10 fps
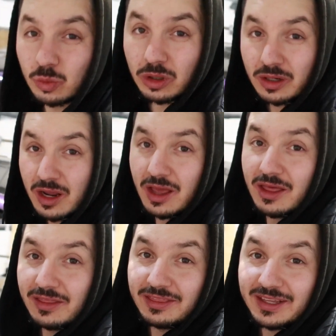want
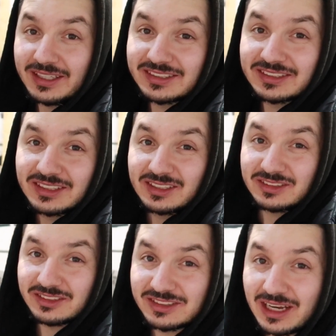this
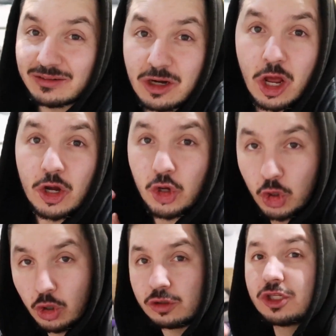to sound
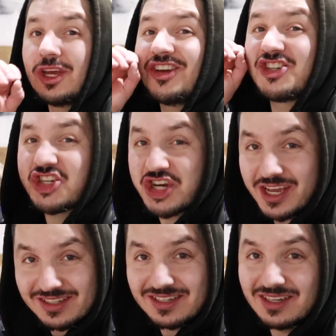not
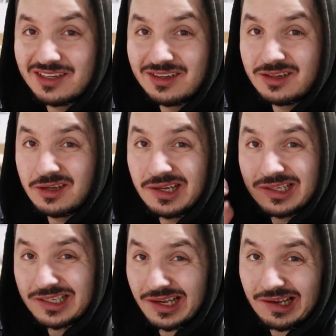shit.
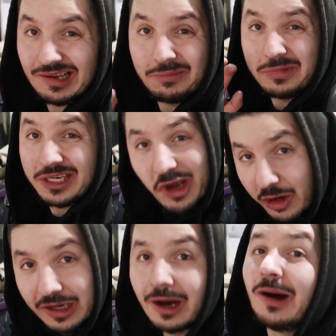
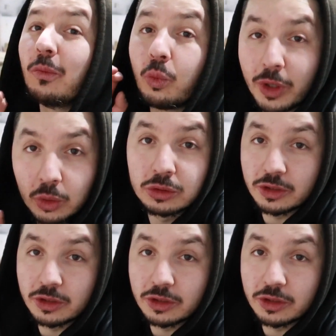Mediocre will